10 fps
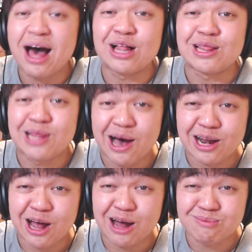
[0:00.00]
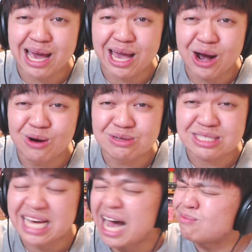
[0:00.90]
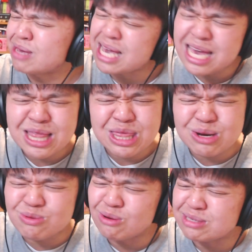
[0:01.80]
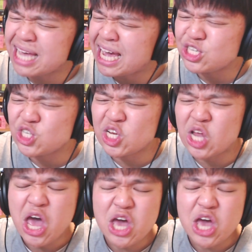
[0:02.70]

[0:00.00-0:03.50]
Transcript: a lot on my own time in the rotation.